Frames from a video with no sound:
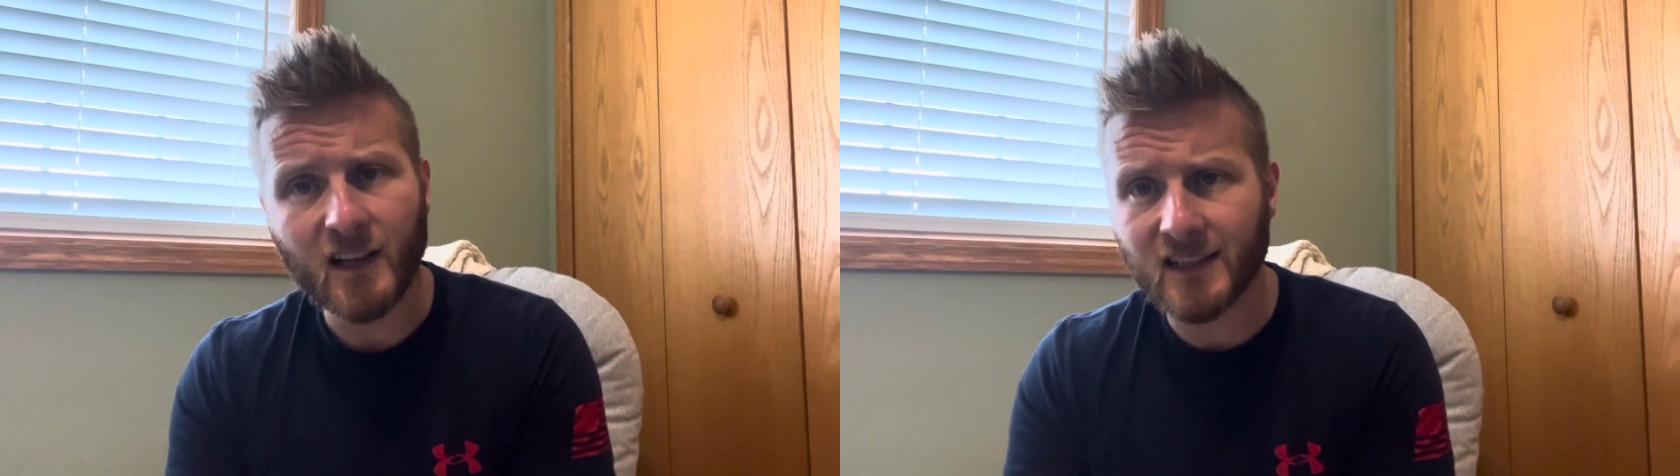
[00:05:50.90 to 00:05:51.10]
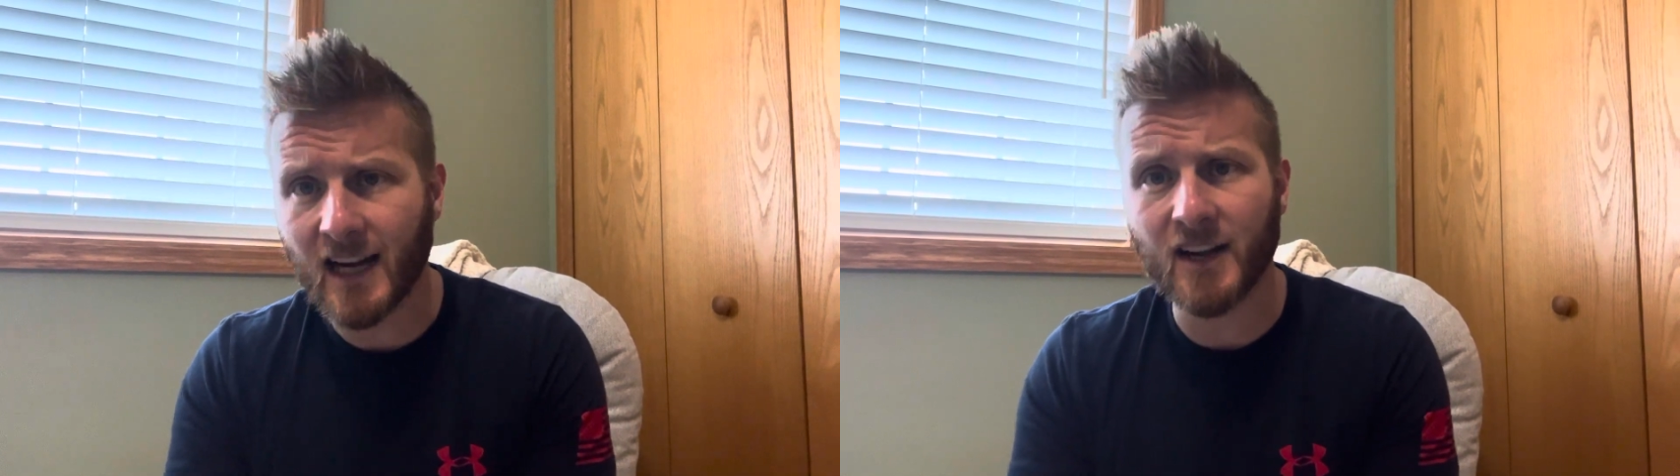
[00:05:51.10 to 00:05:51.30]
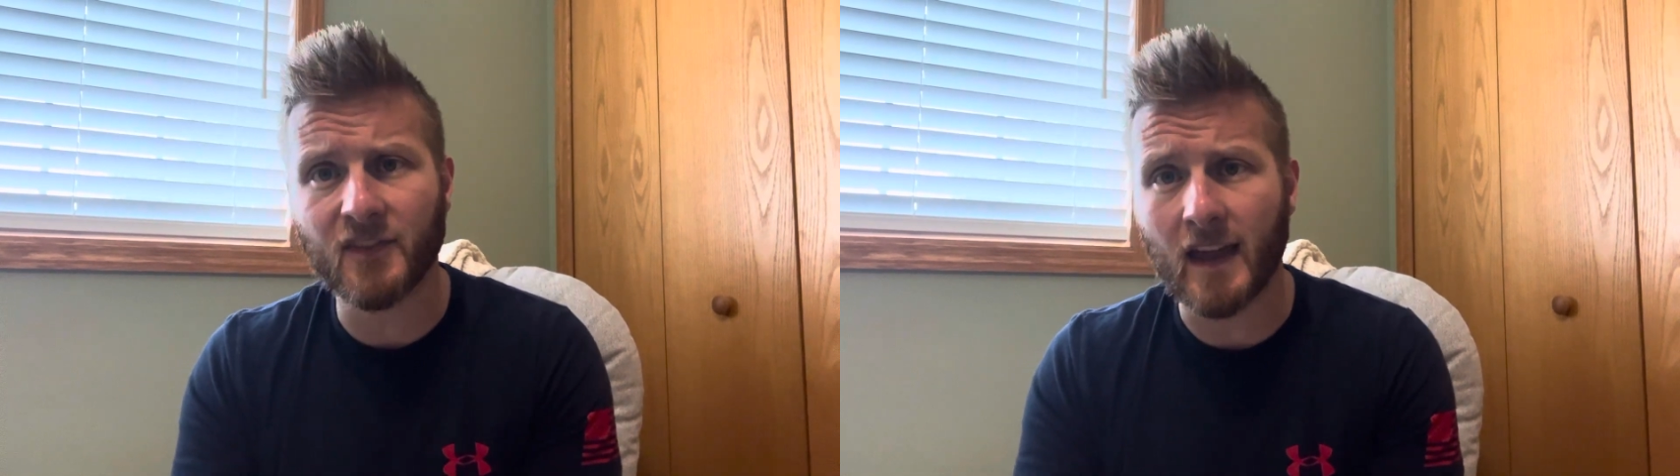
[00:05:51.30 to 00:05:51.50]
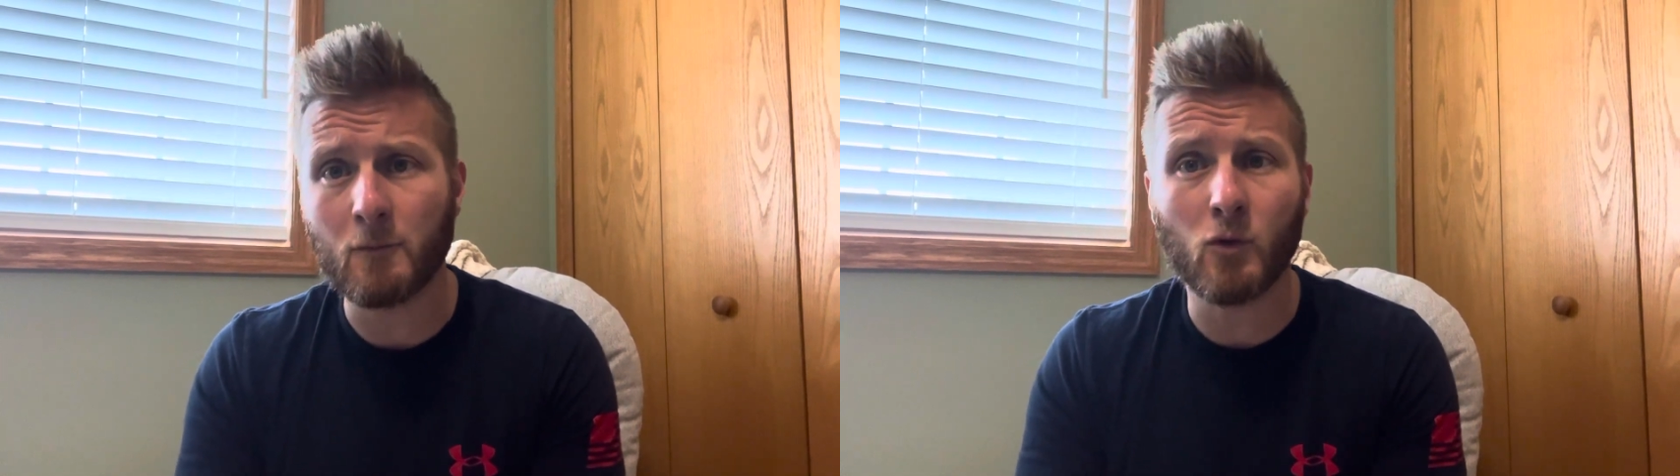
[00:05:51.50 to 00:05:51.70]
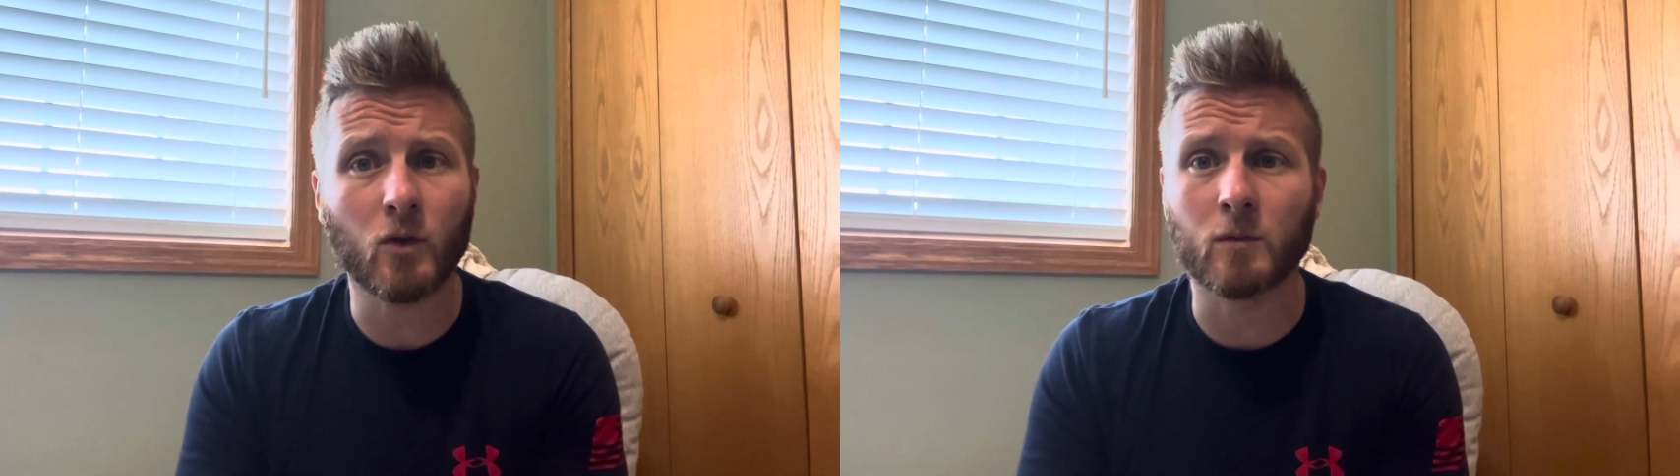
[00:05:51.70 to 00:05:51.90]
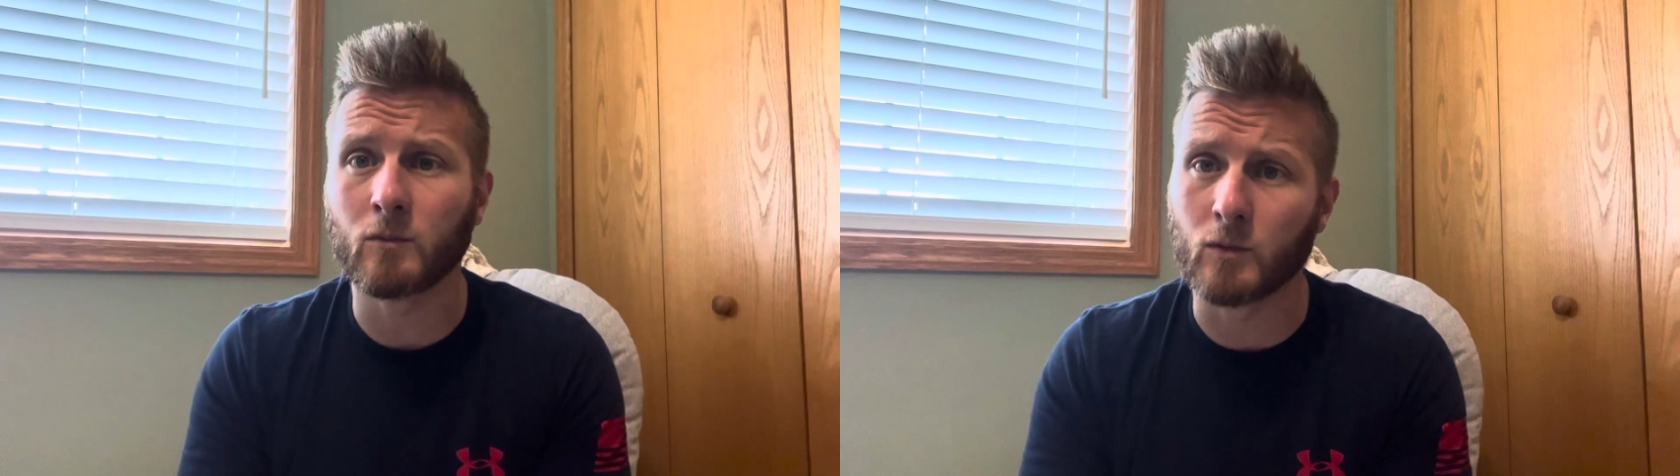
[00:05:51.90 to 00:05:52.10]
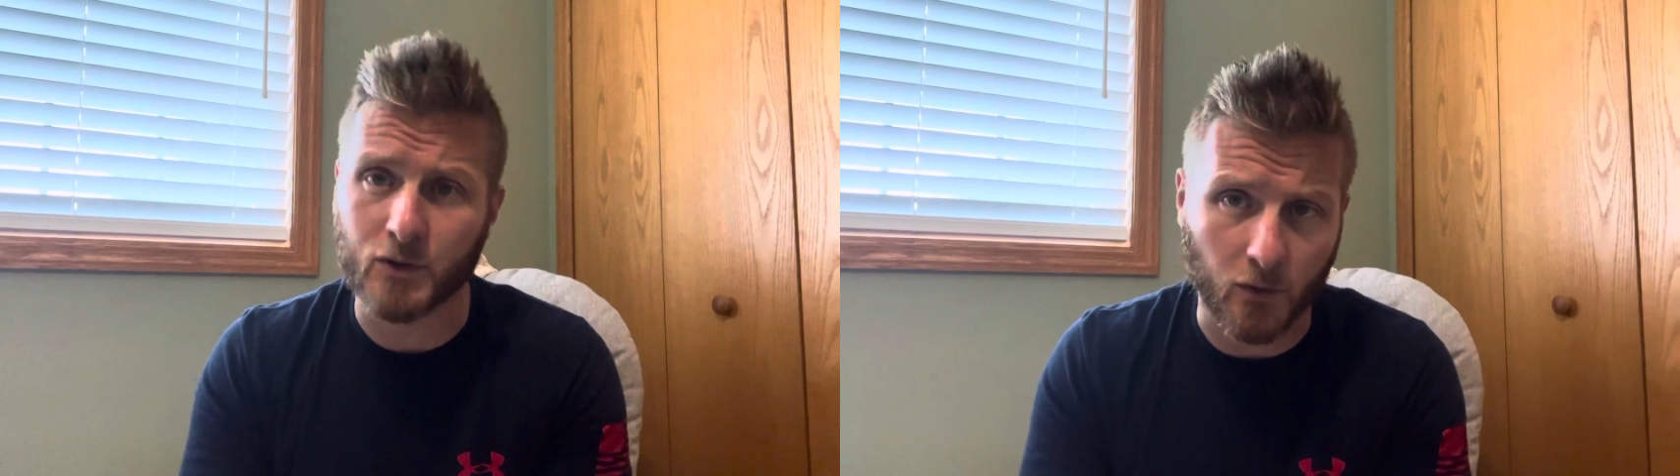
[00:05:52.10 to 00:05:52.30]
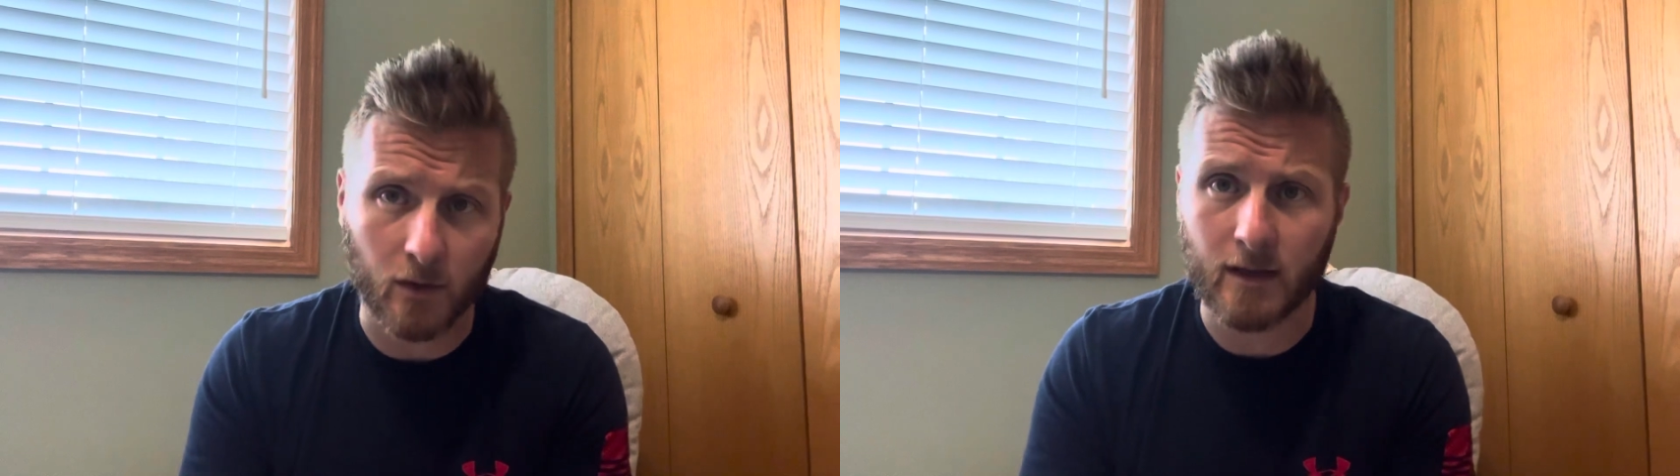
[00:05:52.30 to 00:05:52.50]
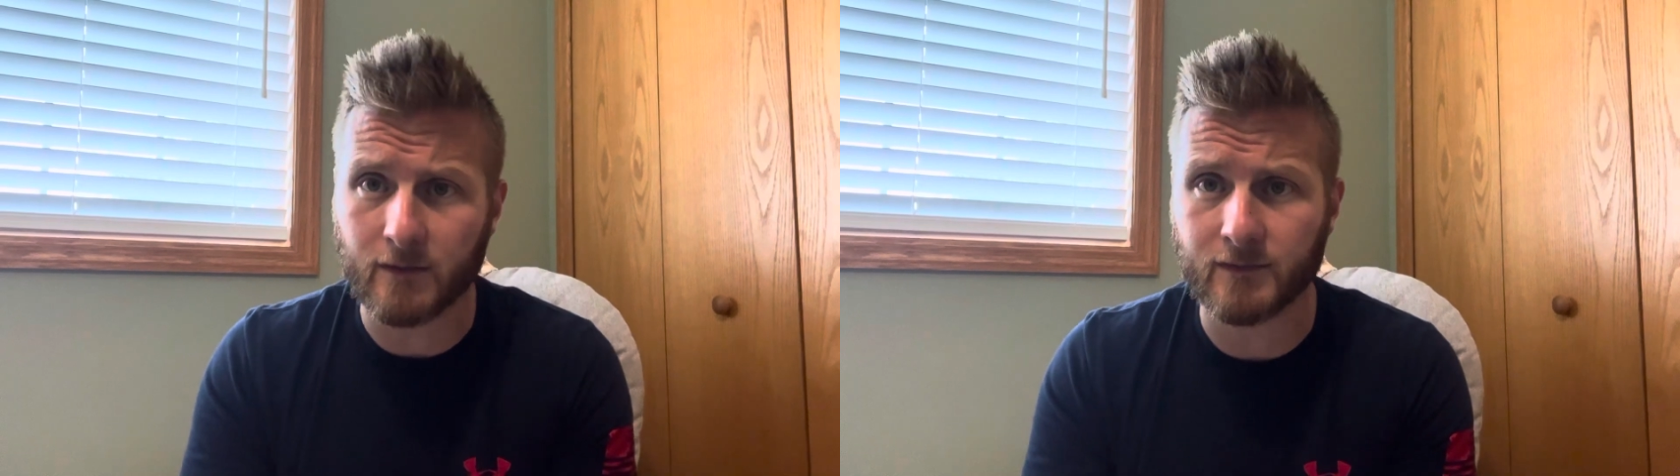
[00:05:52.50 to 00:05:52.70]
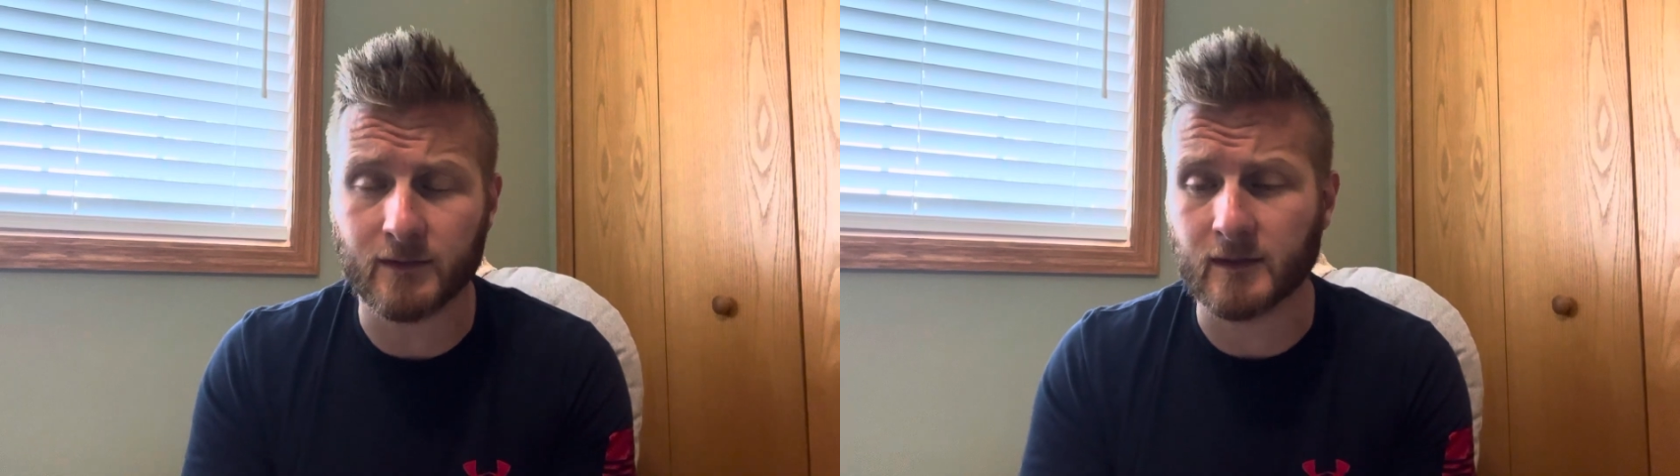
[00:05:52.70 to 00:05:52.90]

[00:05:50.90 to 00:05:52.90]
Kenneth Gainwell, or majority of